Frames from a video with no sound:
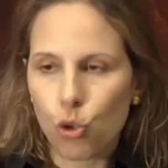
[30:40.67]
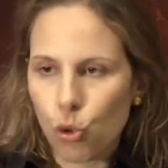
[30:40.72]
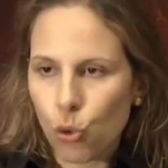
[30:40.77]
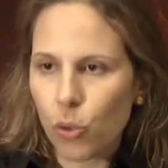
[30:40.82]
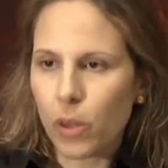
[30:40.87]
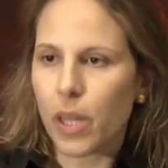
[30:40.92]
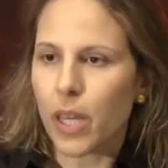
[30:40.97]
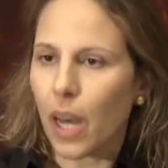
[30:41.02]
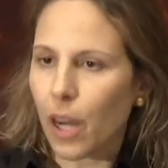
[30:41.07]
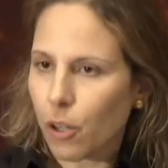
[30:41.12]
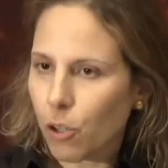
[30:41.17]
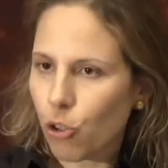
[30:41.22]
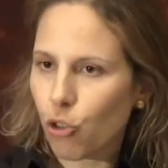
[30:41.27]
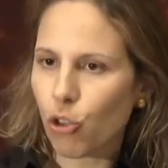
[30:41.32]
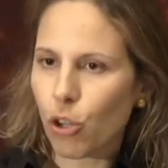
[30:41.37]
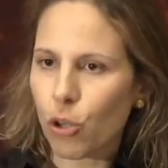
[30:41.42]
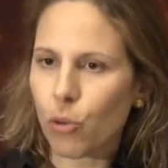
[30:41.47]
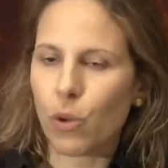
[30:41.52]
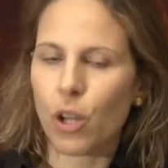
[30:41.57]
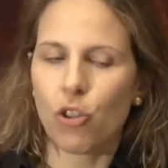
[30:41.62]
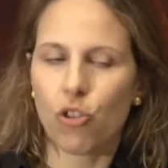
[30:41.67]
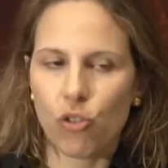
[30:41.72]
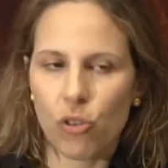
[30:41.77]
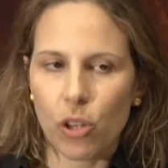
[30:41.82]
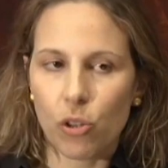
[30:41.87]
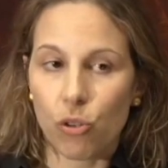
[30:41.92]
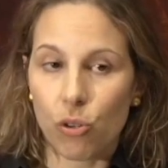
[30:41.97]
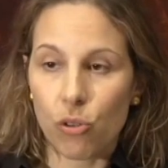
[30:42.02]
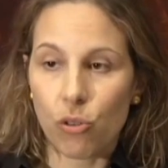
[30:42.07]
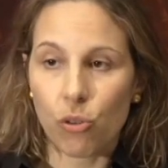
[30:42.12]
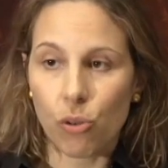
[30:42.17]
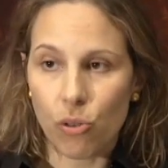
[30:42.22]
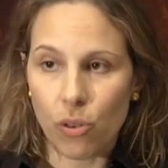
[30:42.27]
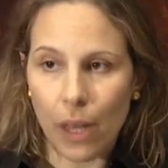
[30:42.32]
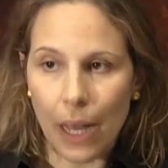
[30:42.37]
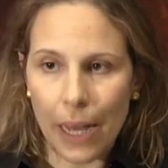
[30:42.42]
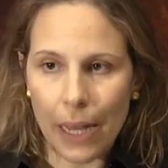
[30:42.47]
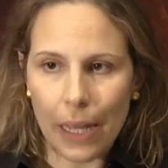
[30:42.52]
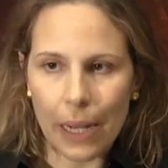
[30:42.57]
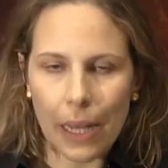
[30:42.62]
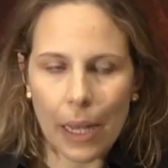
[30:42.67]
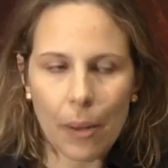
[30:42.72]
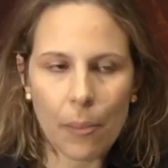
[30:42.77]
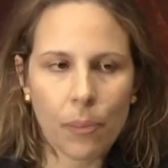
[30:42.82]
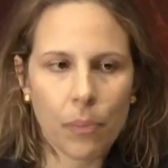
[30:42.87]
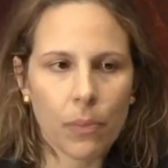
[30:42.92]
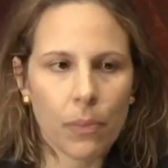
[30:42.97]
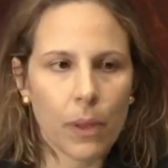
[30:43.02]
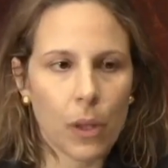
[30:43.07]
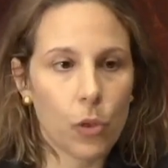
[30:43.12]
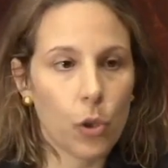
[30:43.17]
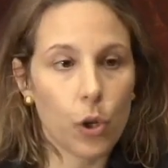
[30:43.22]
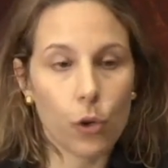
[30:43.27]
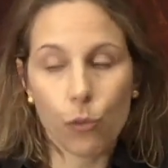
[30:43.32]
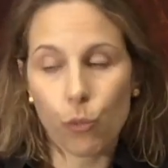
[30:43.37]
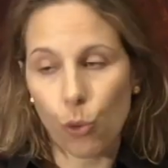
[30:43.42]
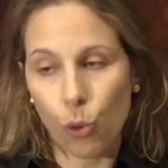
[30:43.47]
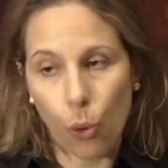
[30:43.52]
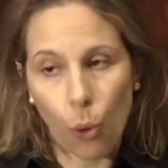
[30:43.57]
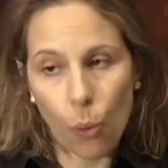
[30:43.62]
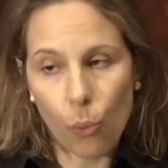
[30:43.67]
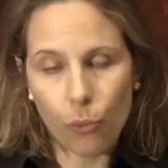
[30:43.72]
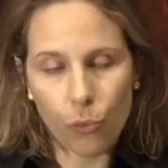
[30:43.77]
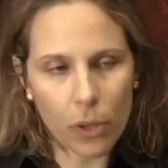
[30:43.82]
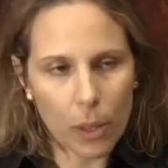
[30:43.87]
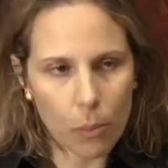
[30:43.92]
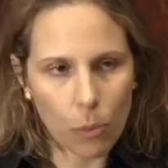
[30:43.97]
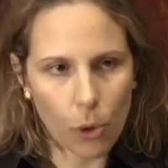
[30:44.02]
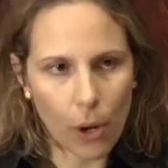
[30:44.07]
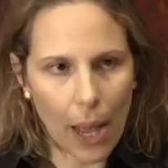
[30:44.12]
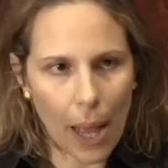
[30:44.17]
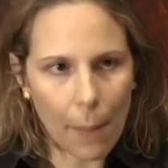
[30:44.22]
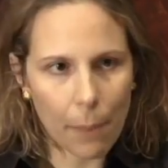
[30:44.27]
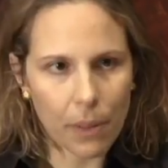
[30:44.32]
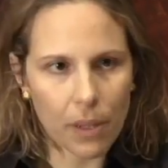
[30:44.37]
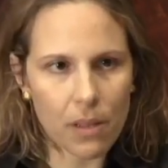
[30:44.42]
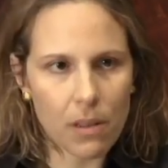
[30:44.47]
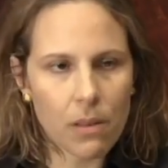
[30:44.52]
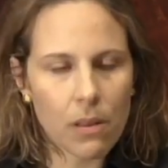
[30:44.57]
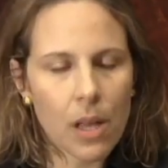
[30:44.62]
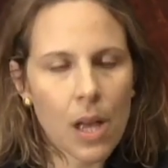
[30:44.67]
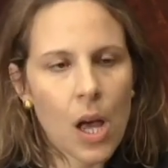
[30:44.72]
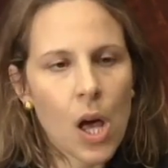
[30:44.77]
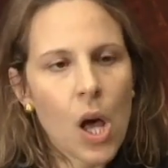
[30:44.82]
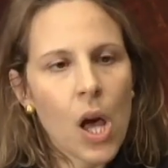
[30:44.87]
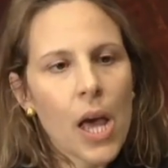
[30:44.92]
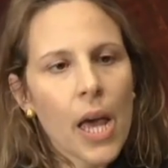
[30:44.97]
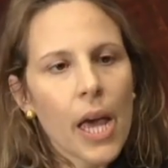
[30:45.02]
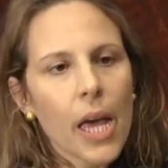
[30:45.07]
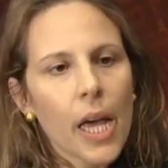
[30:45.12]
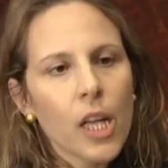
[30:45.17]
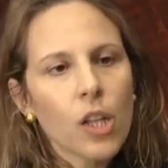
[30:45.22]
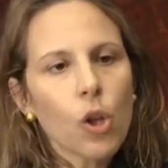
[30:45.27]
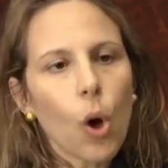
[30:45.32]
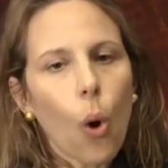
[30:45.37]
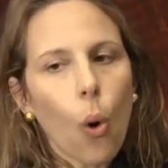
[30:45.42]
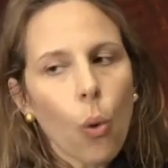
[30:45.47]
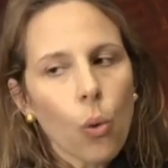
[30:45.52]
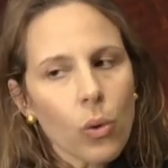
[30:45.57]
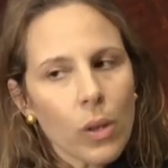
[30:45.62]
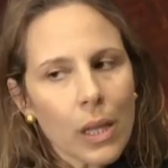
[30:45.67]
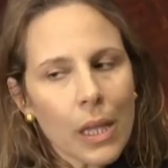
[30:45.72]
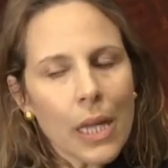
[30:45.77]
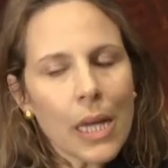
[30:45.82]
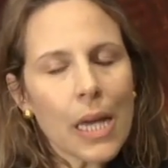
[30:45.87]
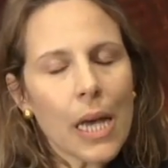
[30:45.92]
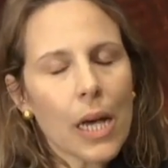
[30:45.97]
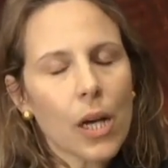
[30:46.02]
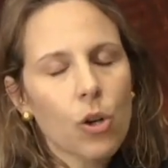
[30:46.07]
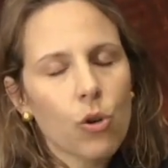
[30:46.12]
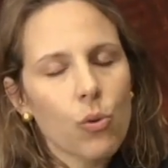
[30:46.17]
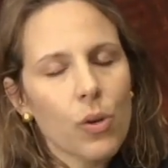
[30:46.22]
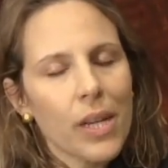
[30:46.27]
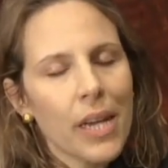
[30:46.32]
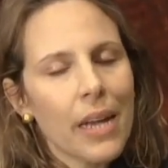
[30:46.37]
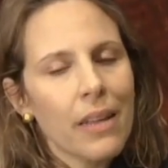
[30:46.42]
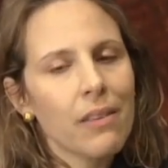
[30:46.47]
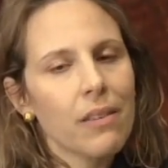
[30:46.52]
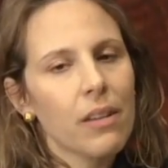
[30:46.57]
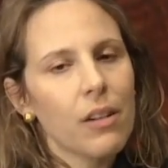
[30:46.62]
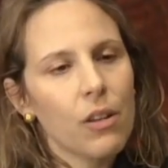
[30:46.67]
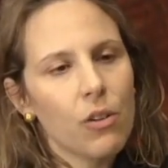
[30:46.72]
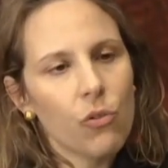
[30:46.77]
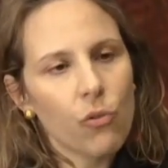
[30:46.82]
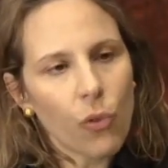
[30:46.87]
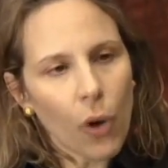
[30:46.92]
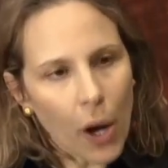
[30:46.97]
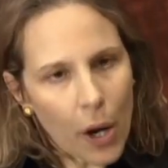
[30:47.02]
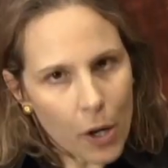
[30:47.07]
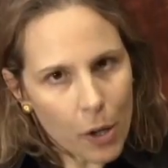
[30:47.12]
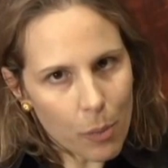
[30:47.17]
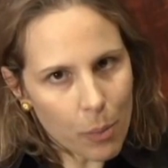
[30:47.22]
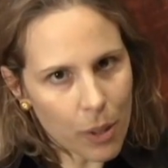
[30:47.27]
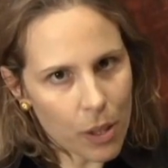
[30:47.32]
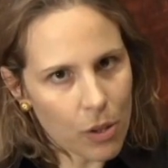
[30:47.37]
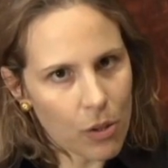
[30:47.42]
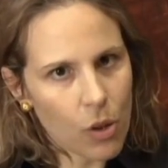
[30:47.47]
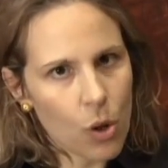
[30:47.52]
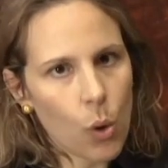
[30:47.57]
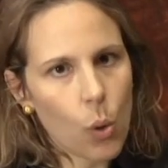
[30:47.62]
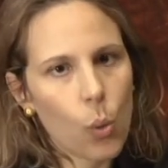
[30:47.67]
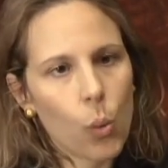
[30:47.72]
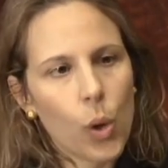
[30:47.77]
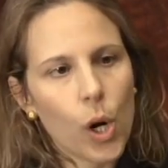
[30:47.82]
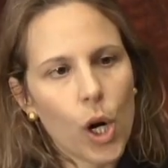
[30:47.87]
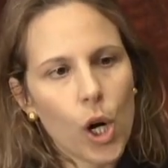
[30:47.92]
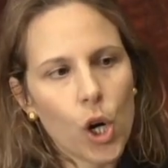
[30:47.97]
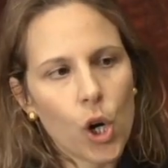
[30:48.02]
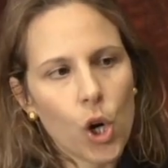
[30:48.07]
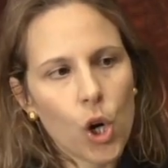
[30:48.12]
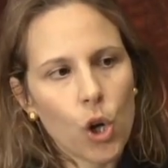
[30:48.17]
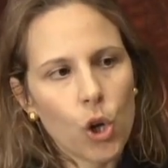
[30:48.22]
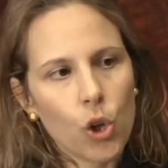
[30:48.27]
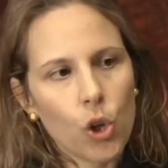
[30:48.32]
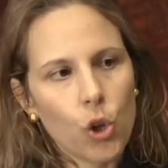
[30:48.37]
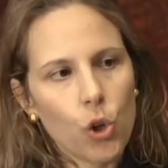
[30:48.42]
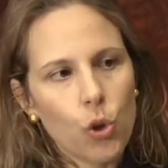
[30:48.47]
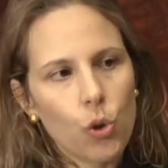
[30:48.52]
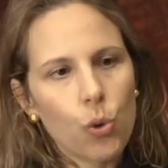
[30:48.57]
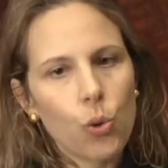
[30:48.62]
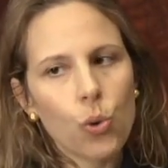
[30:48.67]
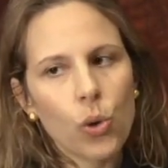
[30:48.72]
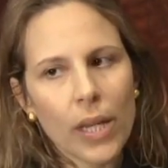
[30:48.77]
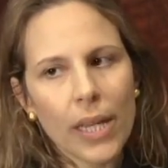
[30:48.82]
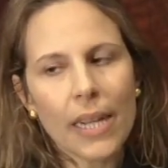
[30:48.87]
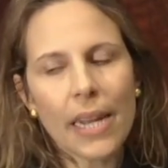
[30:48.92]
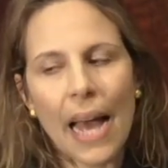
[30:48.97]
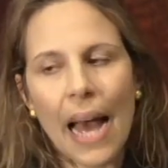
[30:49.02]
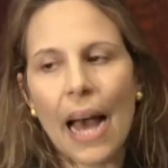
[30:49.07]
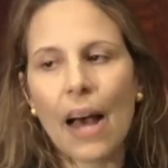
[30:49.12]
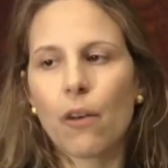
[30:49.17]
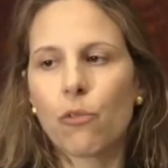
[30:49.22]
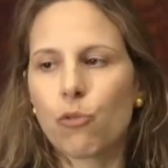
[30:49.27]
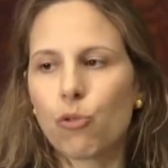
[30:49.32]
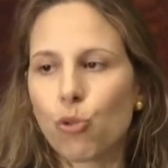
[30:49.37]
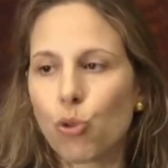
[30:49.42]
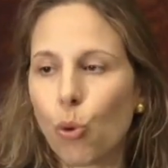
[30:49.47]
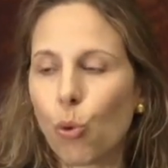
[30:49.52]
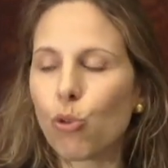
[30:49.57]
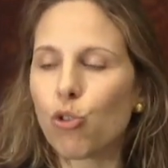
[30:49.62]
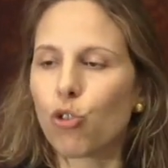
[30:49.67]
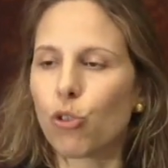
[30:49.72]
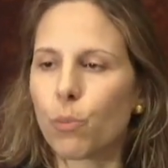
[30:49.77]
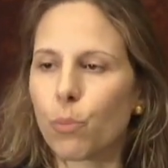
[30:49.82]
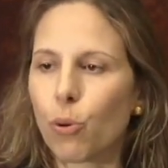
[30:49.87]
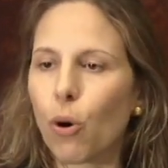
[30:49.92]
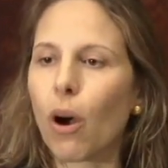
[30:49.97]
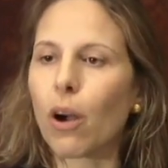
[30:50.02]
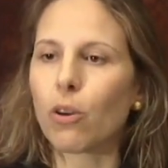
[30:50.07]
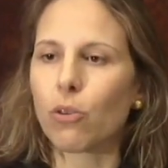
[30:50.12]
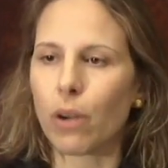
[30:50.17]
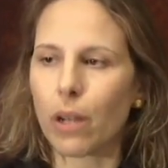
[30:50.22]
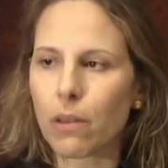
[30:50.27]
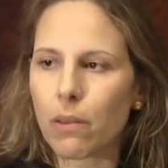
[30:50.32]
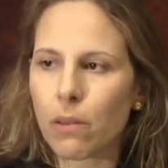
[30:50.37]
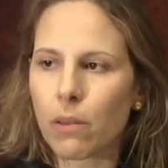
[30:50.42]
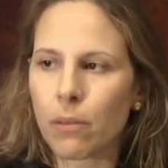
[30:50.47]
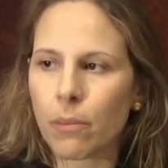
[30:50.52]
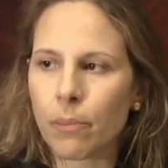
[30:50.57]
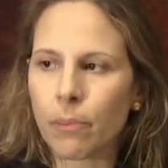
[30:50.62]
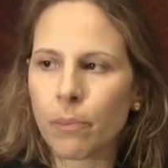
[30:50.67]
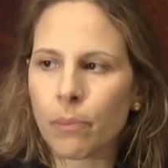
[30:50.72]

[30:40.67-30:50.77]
the younger generations and to the society, and therefore hopefully more happiness. It only creates an environment where you can have social progress.